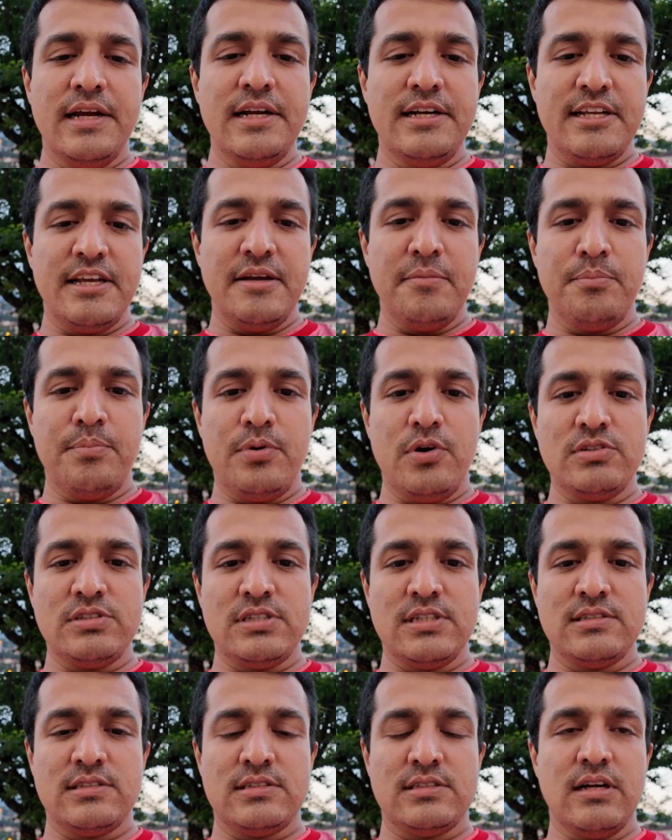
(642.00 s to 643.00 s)
it
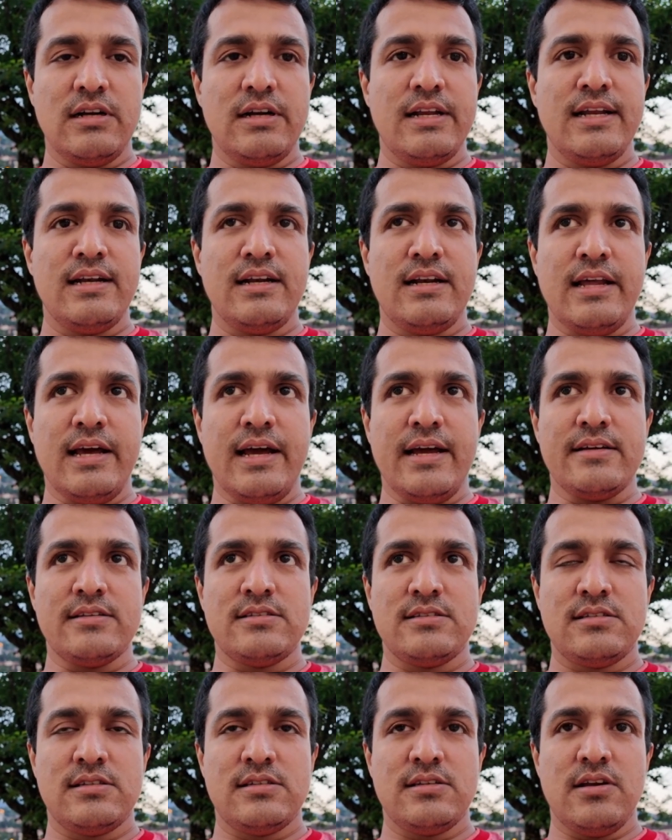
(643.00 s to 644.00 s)
imposes certain
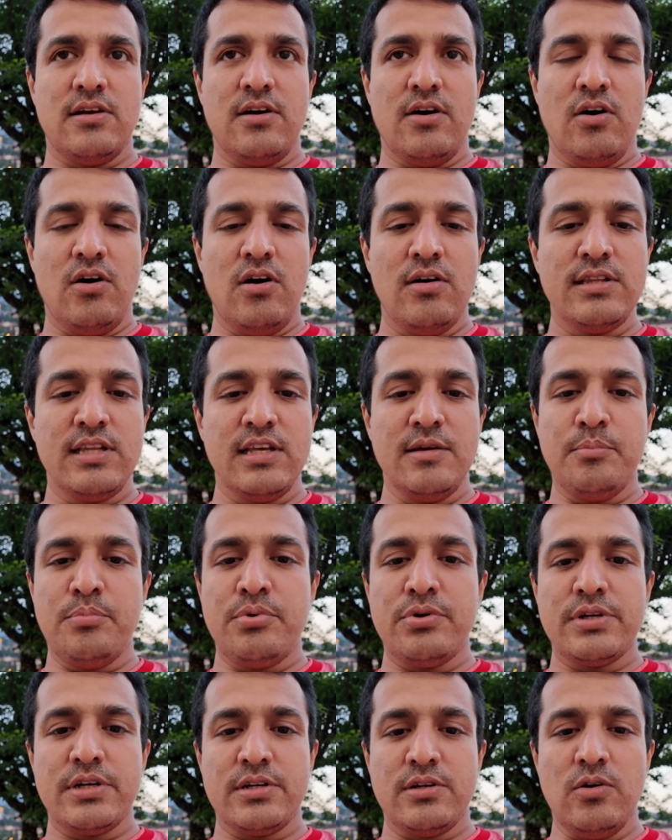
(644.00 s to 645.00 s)
tax on the
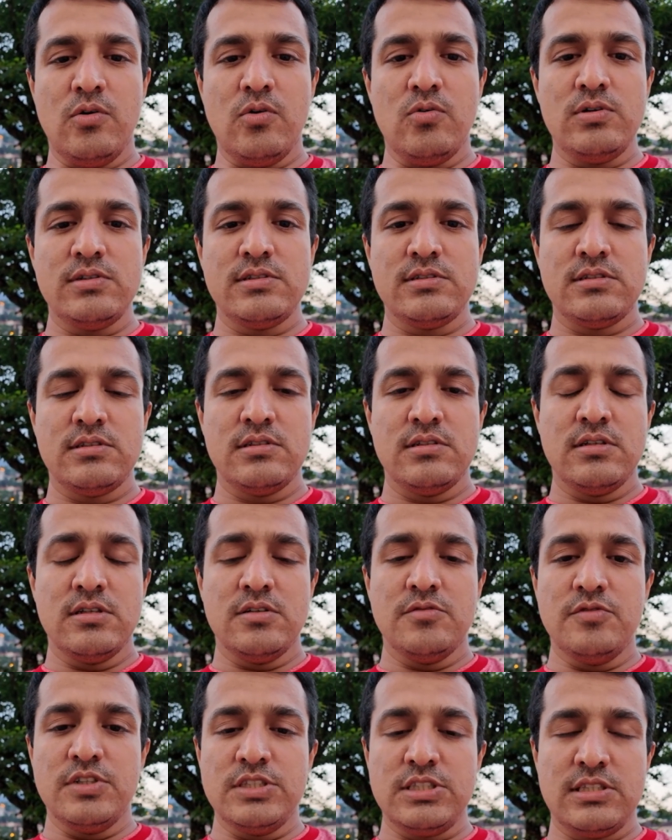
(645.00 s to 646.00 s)
imported goods,
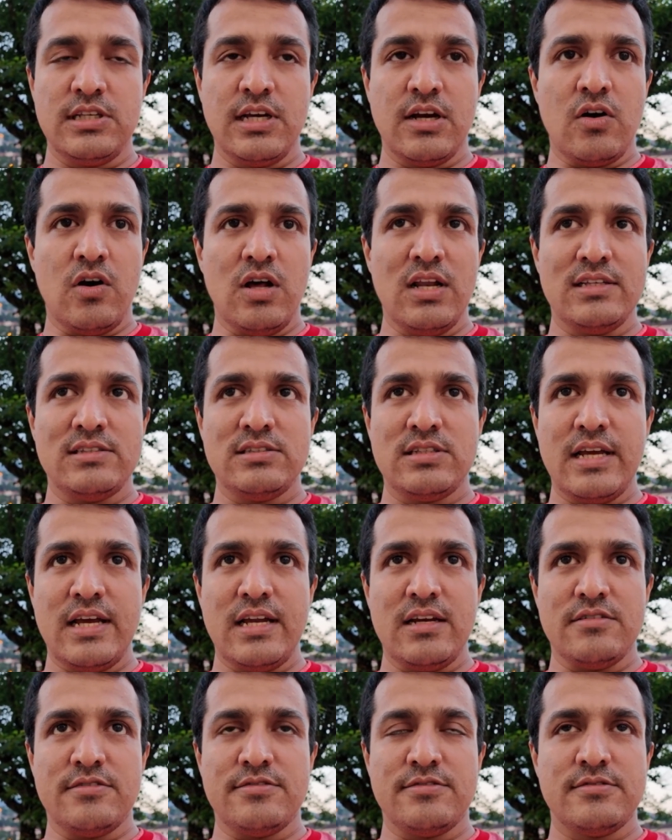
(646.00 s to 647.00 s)
which they call as
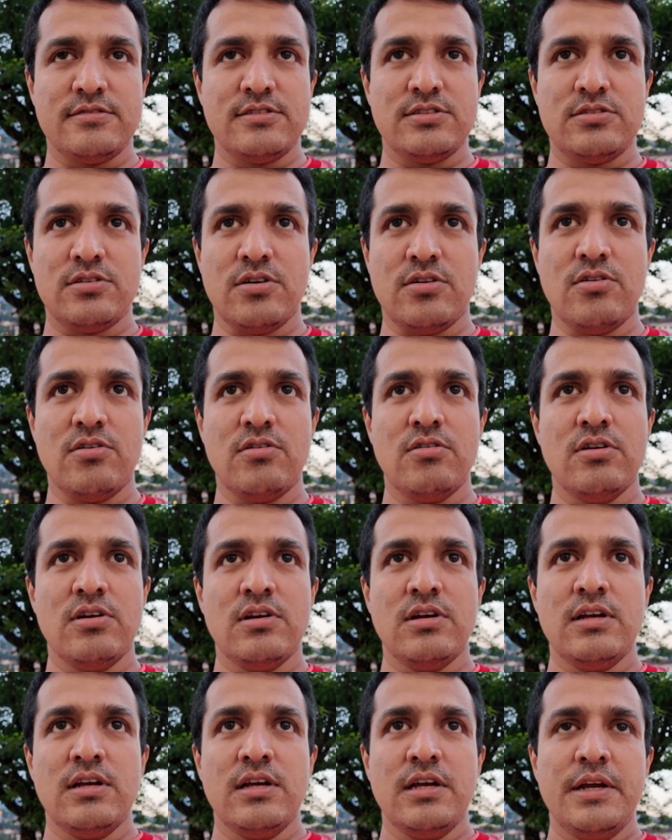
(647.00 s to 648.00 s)
tariff. So
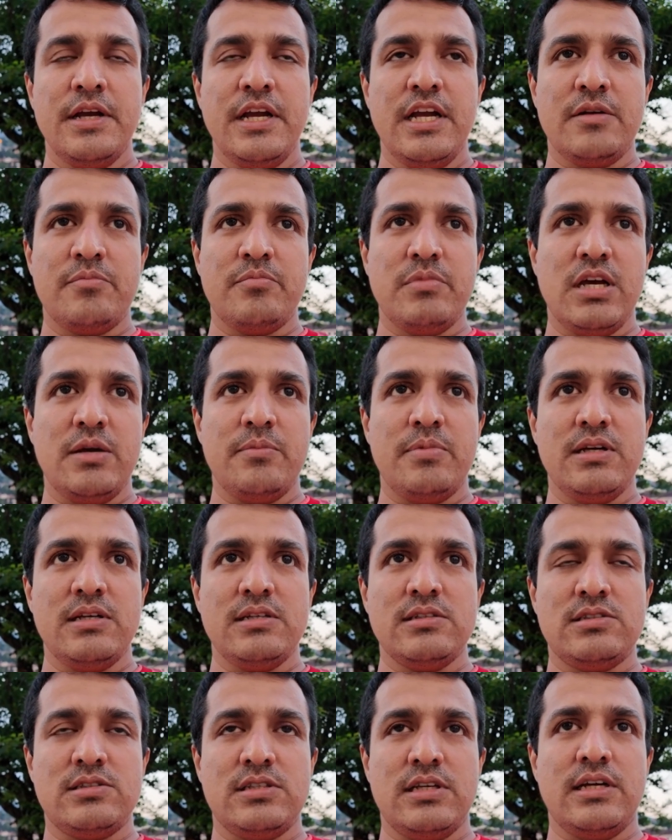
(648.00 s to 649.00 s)
it may
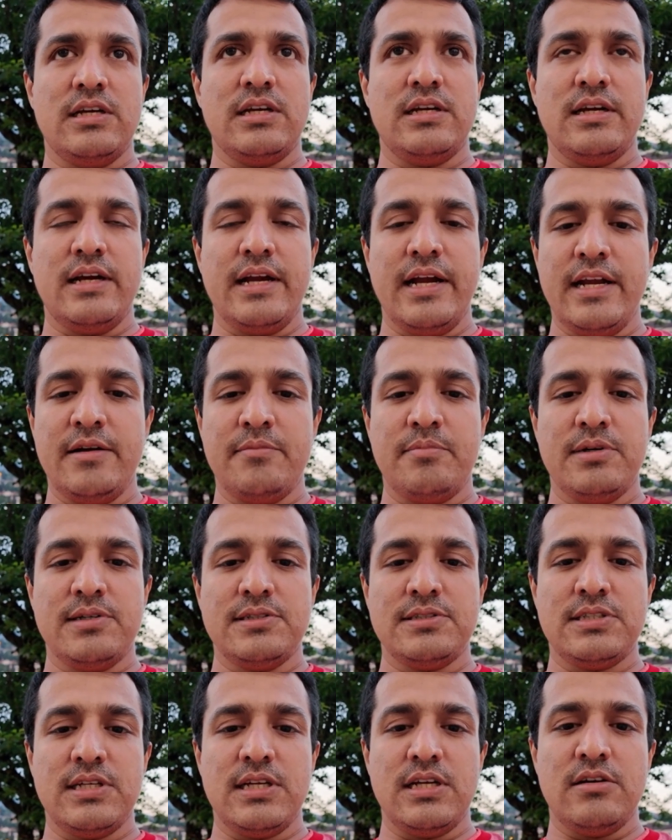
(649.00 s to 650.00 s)
be, say,
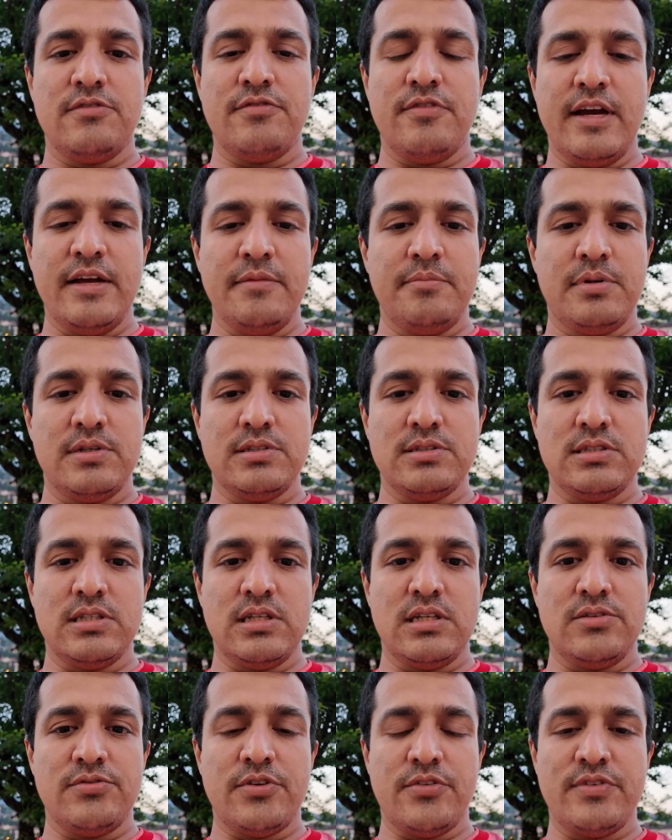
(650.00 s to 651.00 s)
8%,
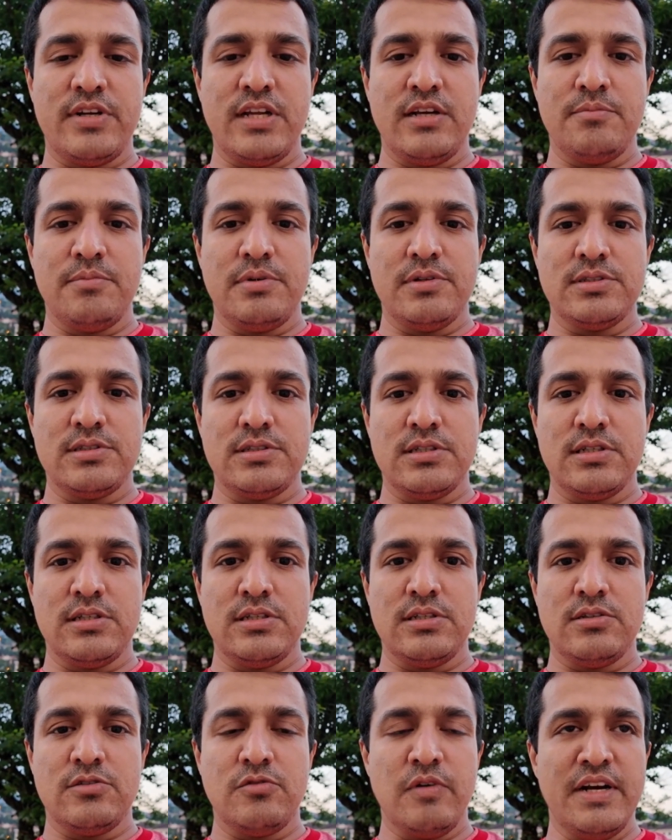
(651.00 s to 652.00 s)
5%,
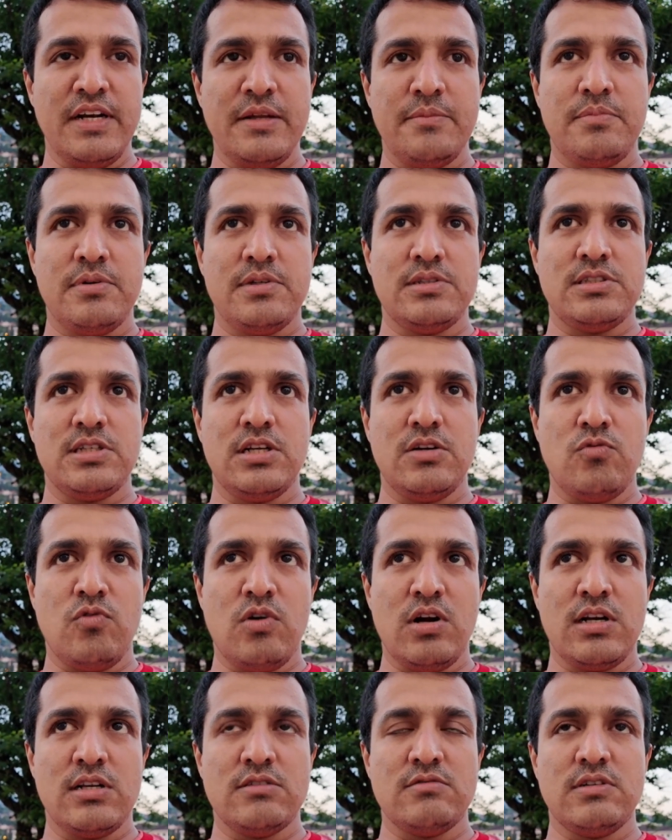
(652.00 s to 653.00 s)
15%, 20%,
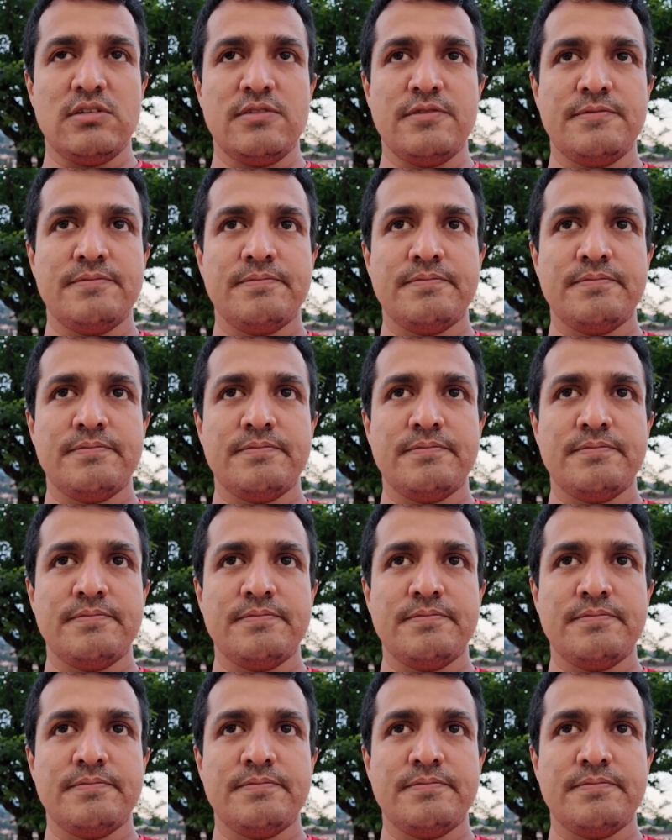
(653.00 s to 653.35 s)
whatever.